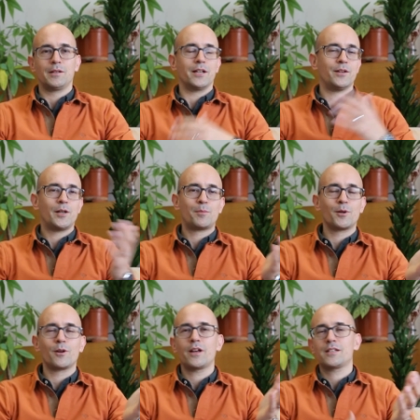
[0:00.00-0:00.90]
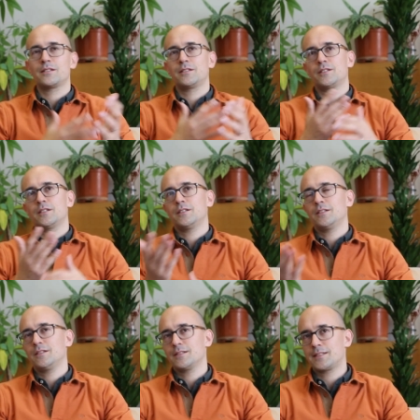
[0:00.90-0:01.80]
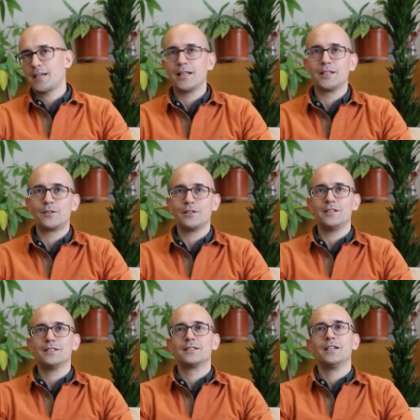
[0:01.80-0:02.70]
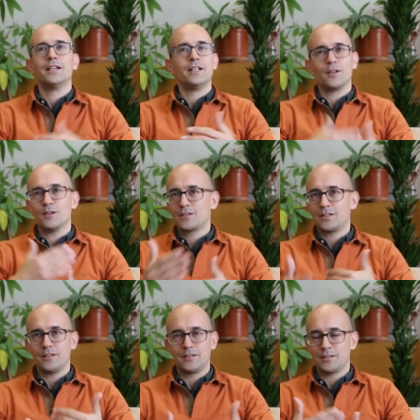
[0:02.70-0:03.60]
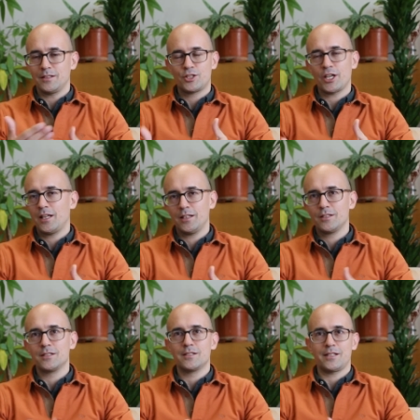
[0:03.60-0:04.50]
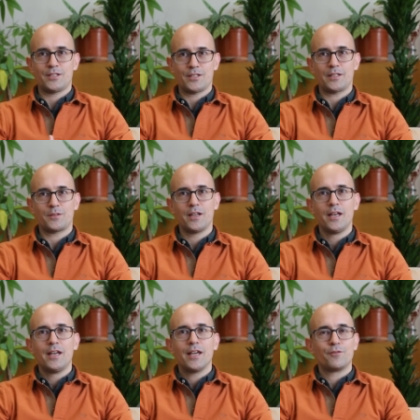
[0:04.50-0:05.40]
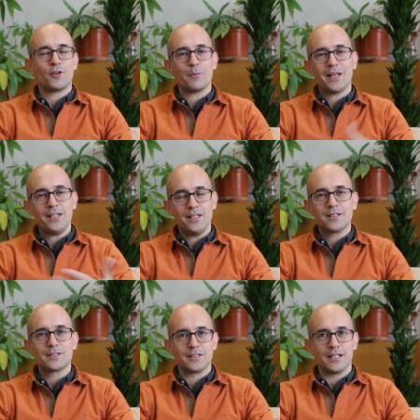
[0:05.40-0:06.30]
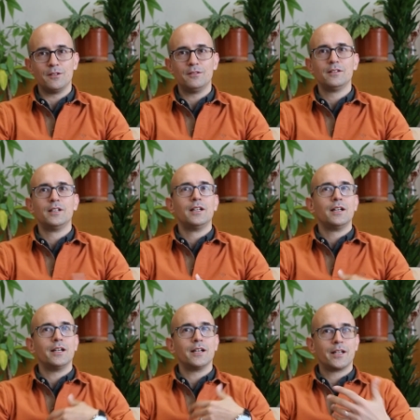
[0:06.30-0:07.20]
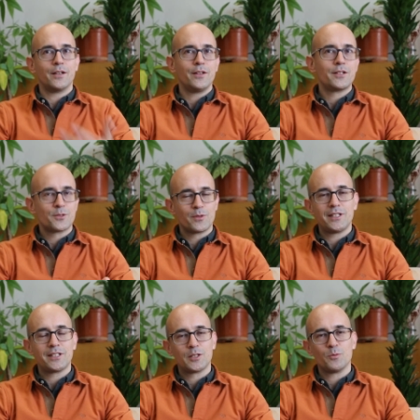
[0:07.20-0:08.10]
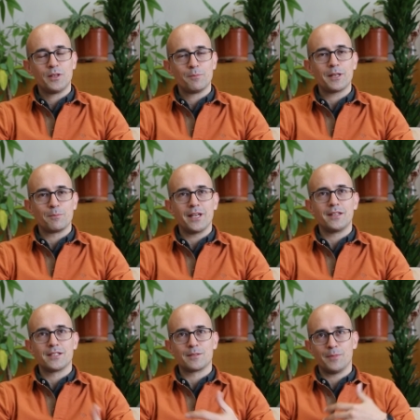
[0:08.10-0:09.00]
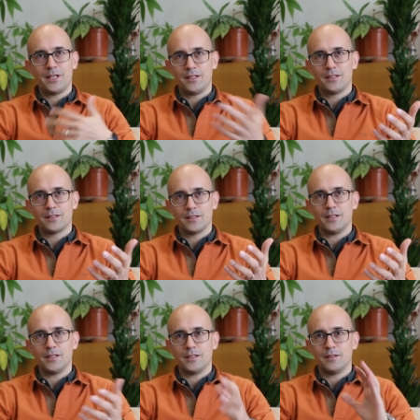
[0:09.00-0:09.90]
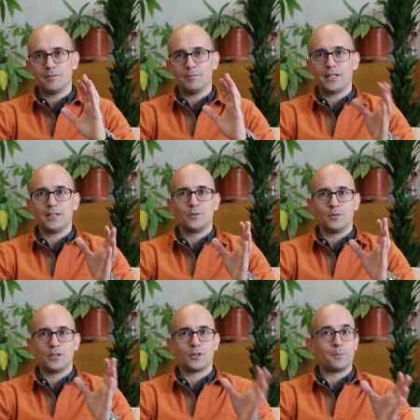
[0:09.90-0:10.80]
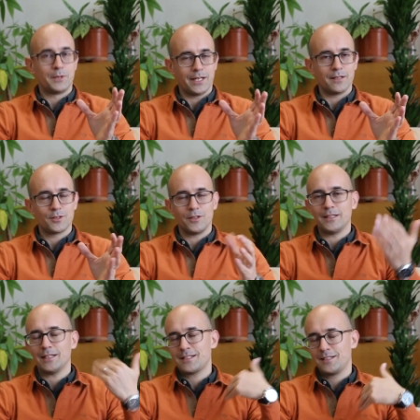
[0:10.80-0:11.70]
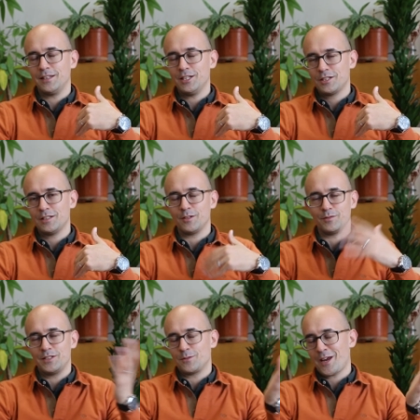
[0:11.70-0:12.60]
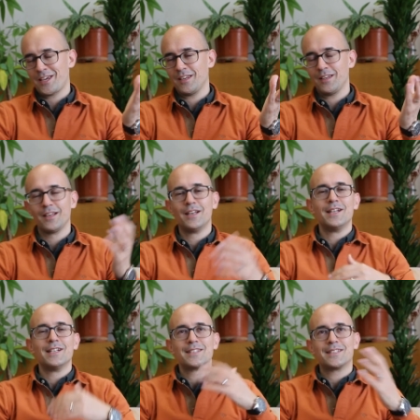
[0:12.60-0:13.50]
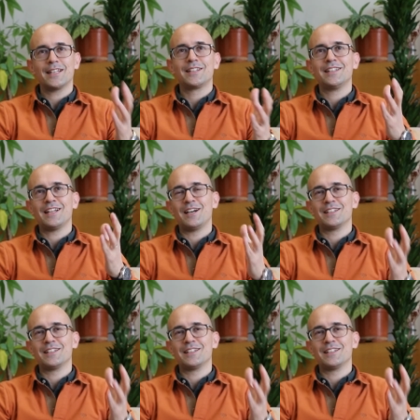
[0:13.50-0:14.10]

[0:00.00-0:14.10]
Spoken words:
career progression, salaries, constant challenges, etc. And for many years now, careers related with mathematics make it to the top 10. So in the last edition of this ranking, 7